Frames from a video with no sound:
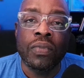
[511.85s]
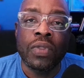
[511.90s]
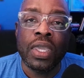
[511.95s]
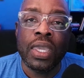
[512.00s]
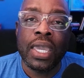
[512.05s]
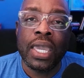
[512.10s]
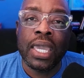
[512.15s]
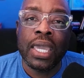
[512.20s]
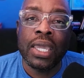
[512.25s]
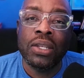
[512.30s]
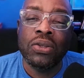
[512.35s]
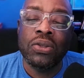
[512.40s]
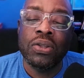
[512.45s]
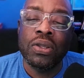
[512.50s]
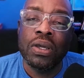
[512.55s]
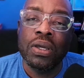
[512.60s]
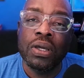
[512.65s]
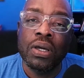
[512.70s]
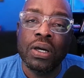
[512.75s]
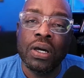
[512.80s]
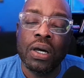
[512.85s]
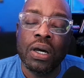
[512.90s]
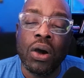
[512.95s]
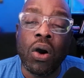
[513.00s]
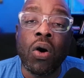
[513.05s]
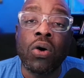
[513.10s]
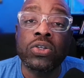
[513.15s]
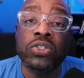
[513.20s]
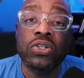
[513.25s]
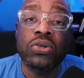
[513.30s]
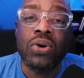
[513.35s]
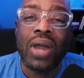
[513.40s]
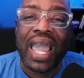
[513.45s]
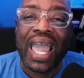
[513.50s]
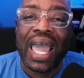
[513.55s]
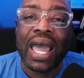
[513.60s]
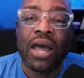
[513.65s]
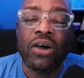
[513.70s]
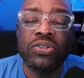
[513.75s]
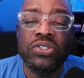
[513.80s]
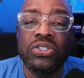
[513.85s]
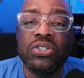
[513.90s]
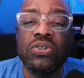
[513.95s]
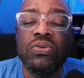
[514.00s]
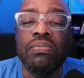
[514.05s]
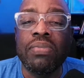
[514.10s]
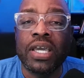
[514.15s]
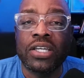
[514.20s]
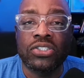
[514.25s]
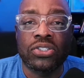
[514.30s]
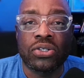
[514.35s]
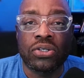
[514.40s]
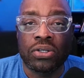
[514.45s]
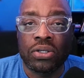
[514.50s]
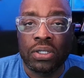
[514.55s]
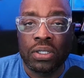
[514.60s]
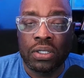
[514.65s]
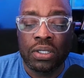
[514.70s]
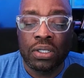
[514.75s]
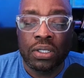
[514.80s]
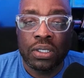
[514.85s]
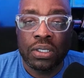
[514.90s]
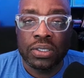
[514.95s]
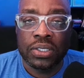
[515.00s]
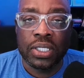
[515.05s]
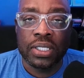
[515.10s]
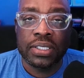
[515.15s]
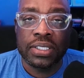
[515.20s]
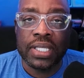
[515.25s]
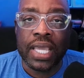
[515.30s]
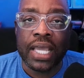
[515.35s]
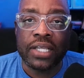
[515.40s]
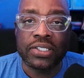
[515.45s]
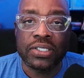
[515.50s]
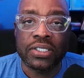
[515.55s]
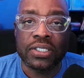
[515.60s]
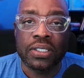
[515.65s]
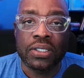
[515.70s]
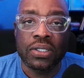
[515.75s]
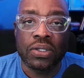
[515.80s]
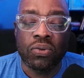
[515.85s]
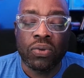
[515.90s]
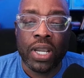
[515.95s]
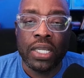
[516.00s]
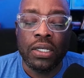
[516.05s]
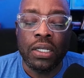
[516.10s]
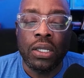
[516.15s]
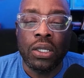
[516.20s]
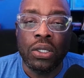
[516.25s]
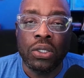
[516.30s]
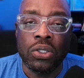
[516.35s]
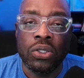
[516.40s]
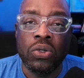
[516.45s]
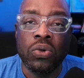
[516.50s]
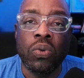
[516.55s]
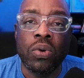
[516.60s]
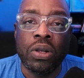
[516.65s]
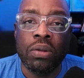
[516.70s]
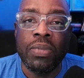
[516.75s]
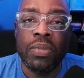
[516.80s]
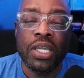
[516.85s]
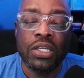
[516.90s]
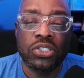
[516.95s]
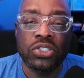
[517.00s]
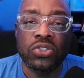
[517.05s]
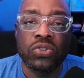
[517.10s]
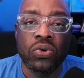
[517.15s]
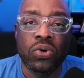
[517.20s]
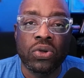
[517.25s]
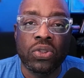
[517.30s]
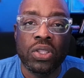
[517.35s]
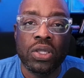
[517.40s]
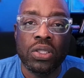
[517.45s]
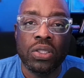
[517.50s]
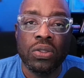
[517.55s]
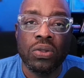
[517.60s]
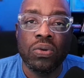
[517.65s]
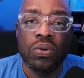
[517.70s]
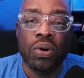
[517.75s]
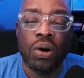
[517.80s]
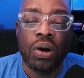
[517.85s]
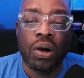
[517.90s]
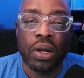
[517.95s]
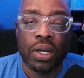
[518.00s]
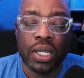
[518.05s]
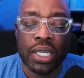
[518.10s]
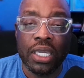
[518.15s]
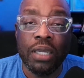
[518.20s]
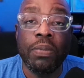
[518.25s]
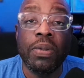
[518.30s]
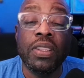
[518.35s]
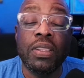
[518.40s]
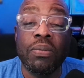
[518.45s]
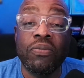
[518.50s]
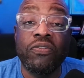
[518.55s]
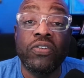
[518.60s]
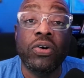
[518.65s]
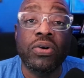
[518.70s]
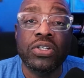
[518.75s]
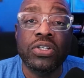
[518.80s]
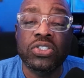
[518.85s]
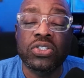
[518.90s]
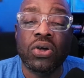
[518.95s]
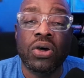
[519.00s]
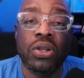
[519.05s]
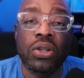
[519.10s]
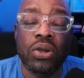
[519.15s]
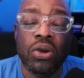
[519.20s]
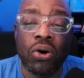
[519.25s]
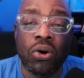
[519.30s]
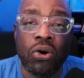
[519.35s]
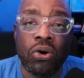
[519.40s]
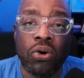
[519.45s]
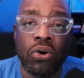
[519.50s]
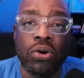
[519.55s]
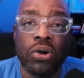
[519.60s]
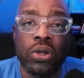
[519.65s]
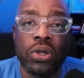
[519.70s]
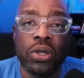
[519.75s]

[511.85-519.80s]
And also, how do you measure success, right? You want to make sure that you are keeping them focused on a goal,